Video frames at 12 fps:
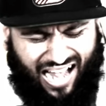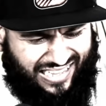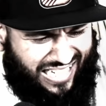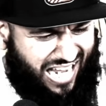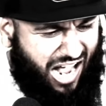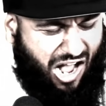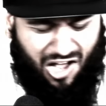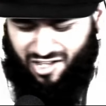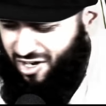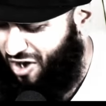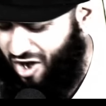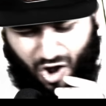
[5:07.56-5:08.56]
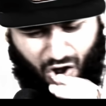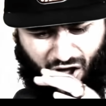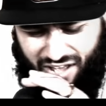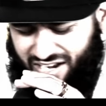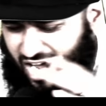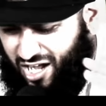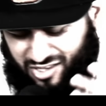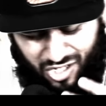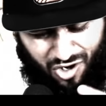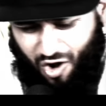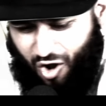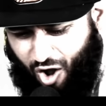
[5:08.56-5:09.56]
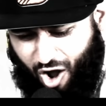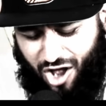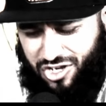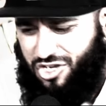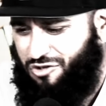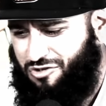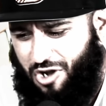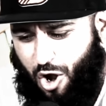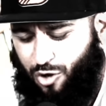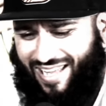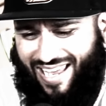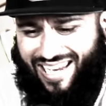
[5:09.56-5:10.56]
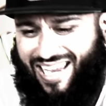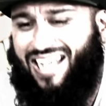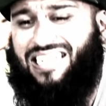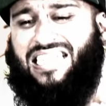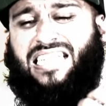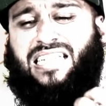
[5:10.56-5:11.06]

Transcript: Got the utter on, utter on. You know they can